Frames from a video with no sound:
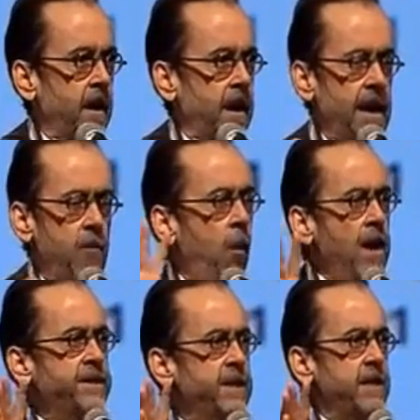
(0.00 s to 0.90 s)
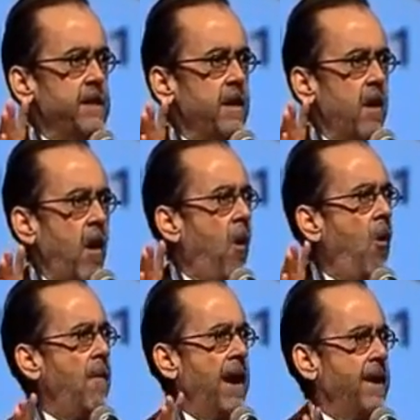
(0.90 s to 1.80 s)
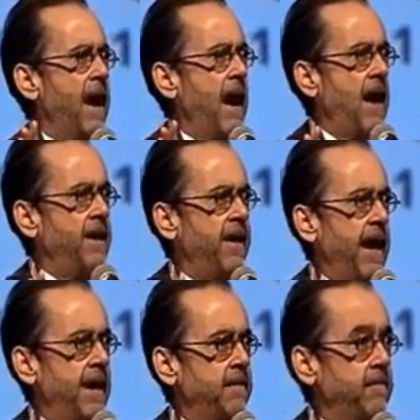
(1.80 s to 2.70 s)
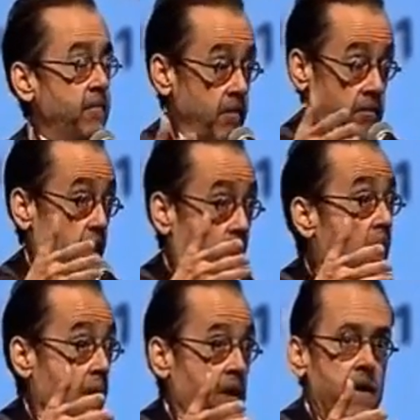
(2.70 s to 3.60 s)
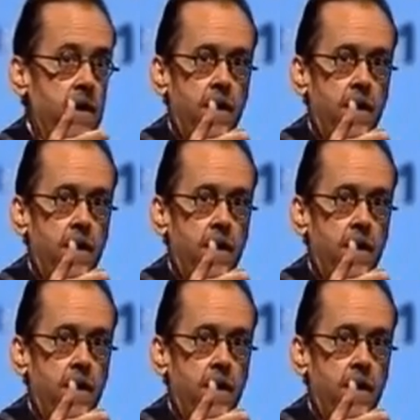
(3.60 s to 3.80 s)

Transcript: It wasn't, oh my God, that the horror.